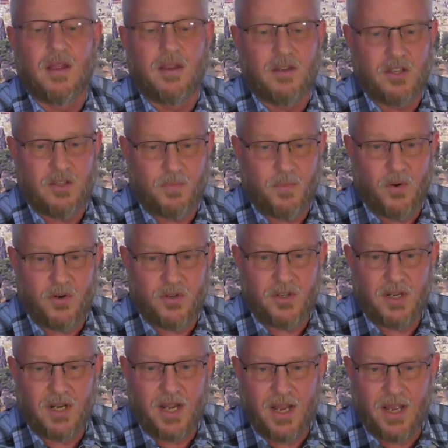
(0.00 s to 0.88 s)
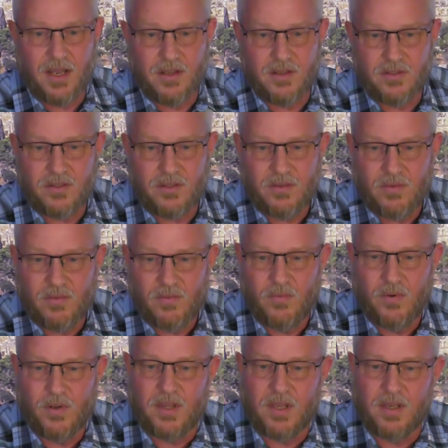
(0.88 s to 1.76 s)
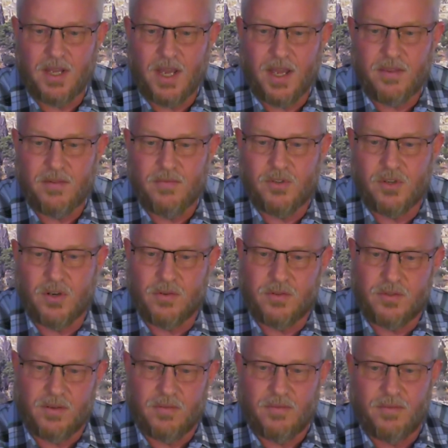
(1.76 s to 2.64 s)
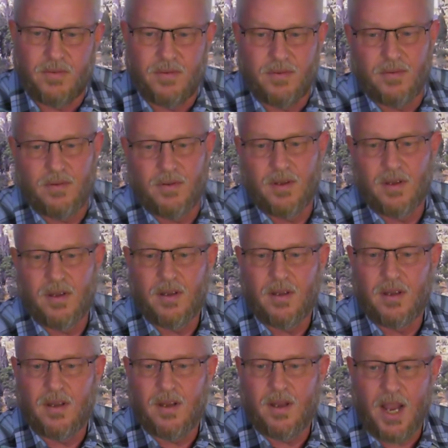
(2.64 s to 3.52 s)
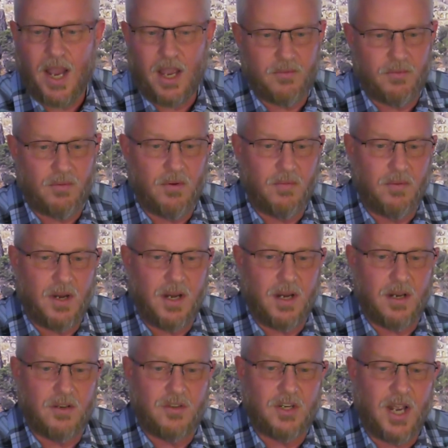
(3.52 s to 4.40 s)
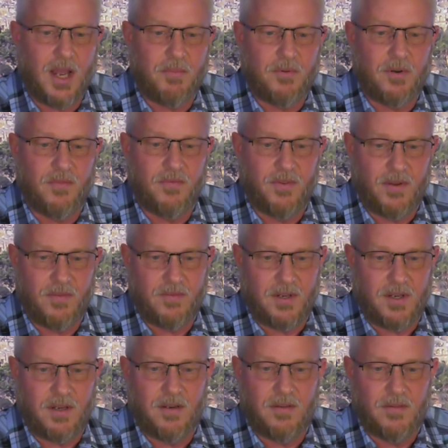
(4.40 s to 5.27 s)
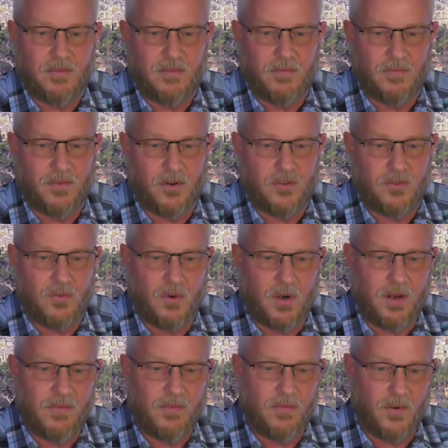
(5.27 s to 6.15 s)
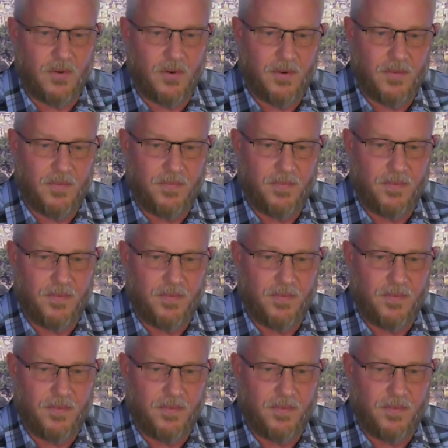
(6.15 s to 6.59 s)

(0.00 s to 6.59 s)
This portion ends with the death of Joseph, as we read in chapter 50, verse 24.